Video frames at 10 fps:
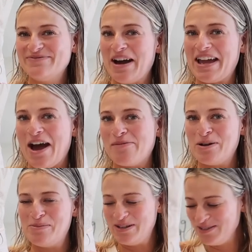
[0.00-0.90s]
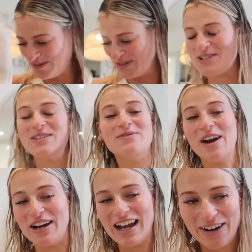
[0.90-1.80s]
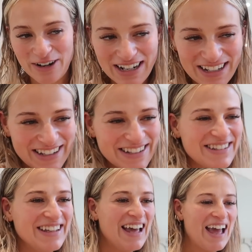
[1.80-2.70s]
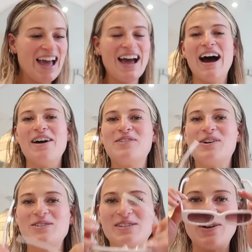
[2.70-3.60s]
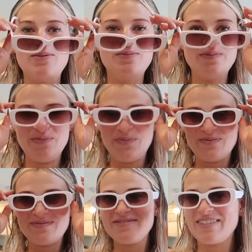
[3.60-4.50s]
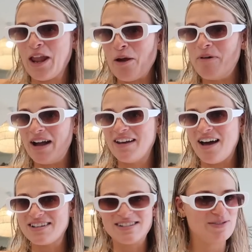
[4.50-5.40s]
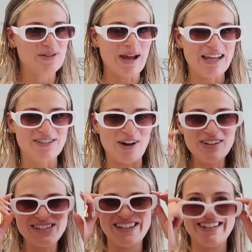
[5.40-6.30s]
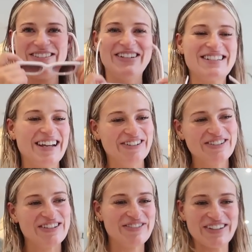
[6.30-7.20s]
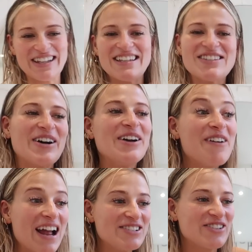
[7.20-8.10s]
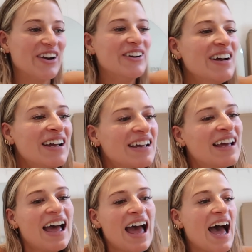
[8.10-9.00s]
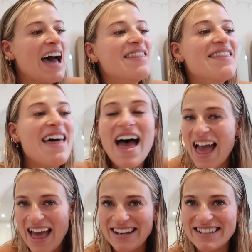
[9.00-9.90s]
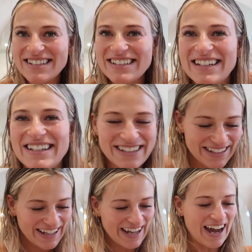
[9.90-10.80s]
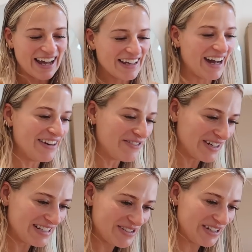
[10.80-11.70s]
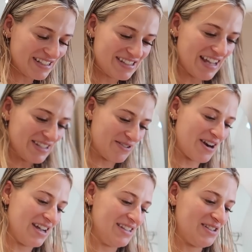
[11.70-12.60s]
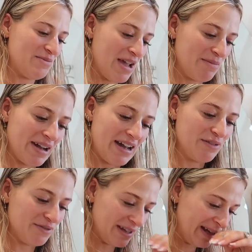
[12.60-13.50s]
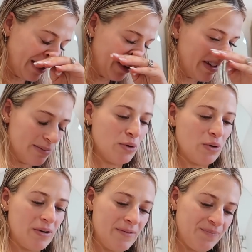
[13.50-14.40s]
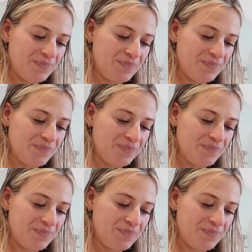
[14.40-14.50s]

my cowboy boots, which is very Harry. I've got some white glasses from ASOS, which I also feel like is quite retro. And then I kind of wanted to accessorize to make my outfit a little bit more